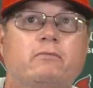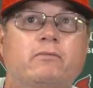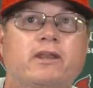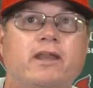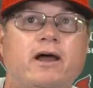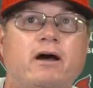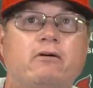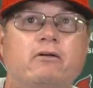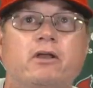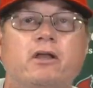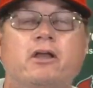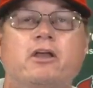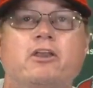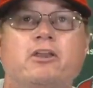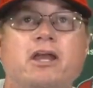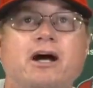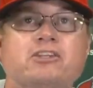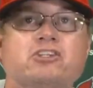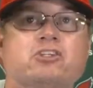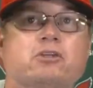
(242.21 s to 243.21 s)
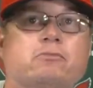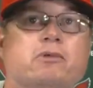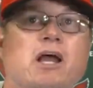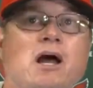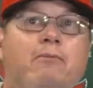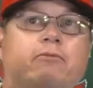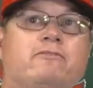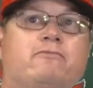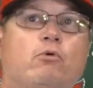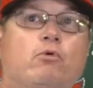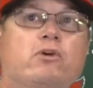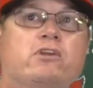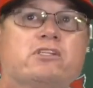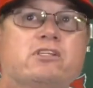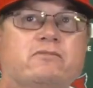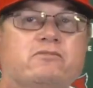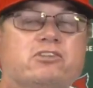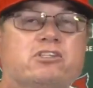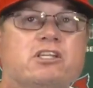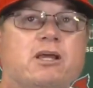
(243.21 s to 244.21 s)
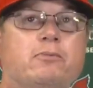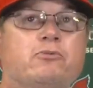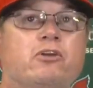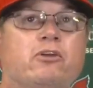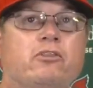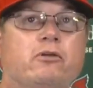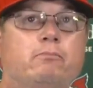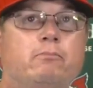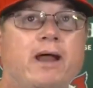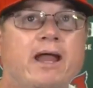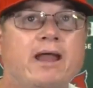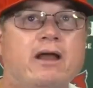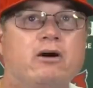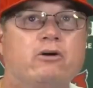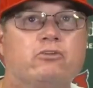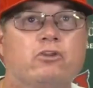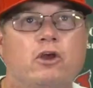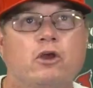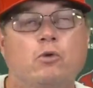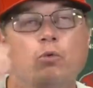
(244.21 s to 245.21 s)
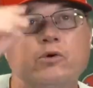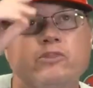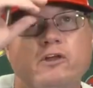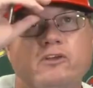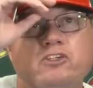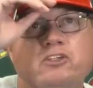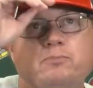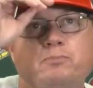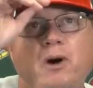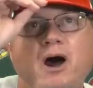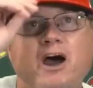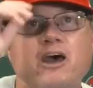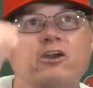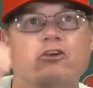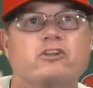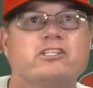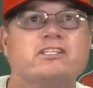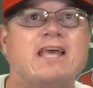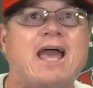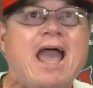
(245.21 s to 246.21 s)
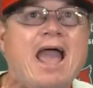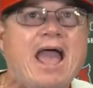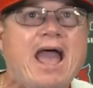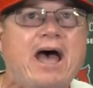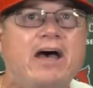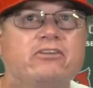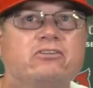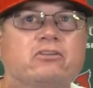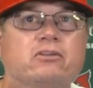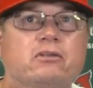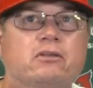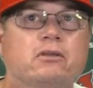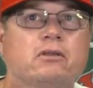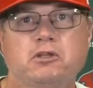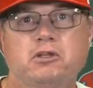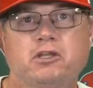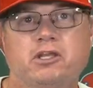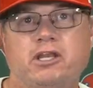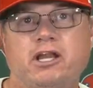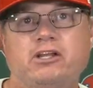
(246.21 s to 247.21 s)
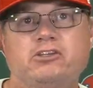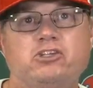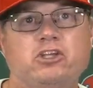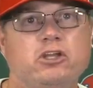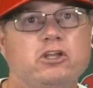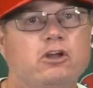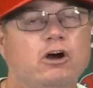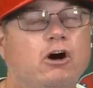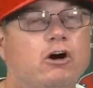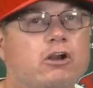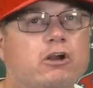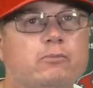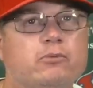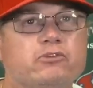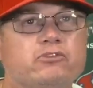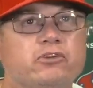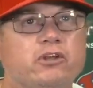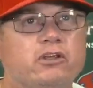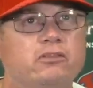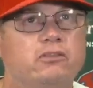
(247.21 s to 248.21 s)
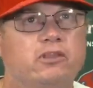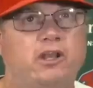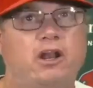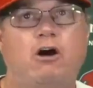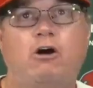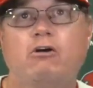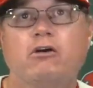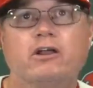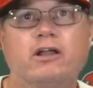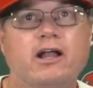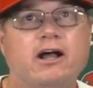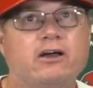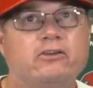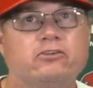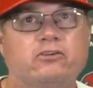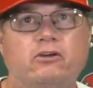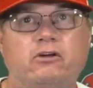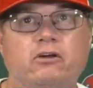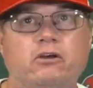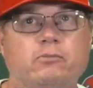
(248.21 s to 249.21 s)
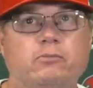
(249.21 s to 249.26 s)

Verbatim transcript: coming out, not some guy before he's even stepped on the mound with a spot on his hat. Can I tell you 100% that all our guys are